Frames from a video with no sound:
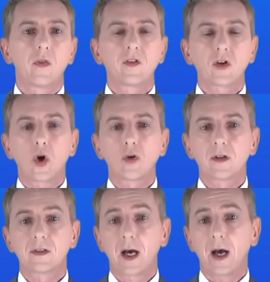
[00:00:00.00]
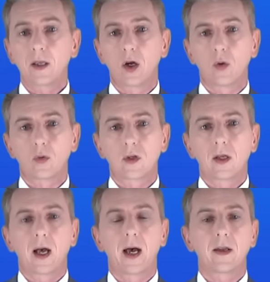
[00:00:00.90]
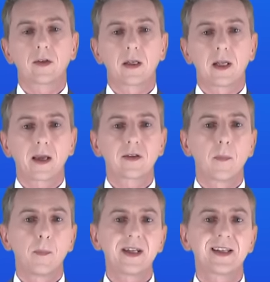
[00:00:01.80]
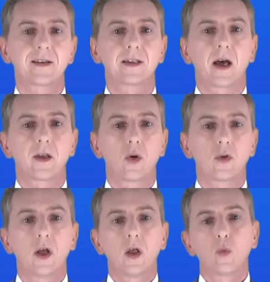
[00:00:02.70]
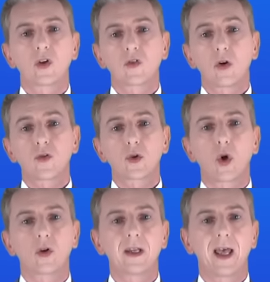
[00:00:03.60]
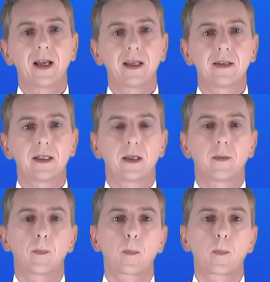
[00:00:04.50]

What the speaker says: These are called a diode and a light emitting diode, which is also called an LED.